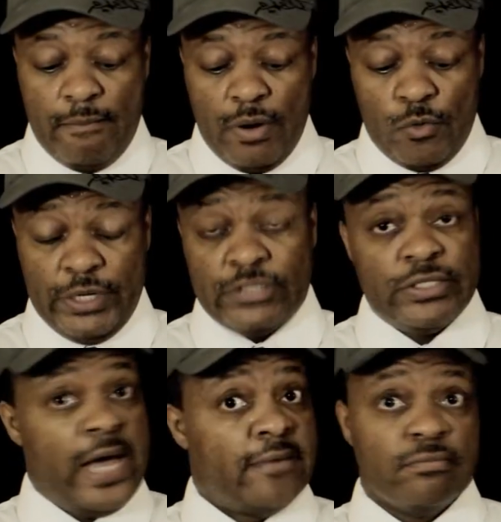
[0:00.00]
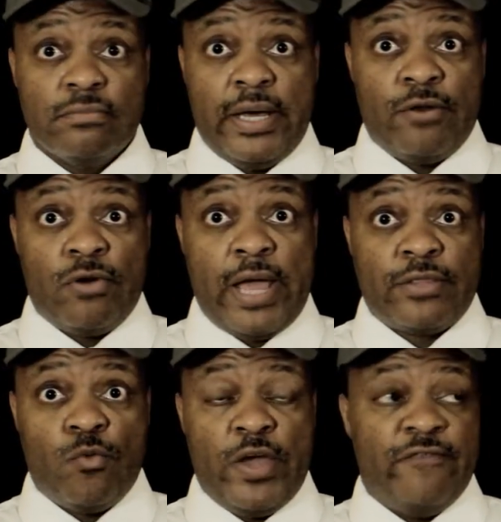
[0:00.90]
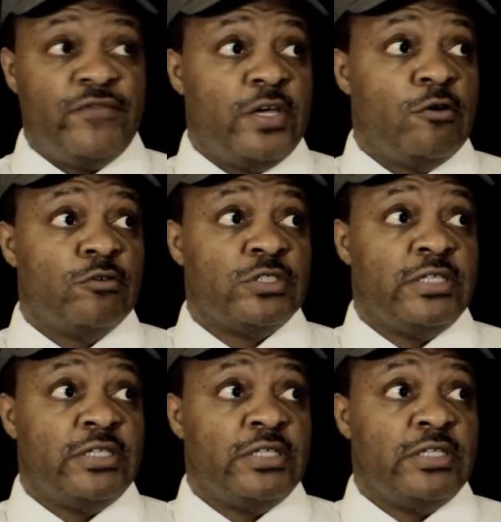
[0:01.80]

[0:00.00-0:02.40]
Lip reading: But when it's not, I don't like the way it feels,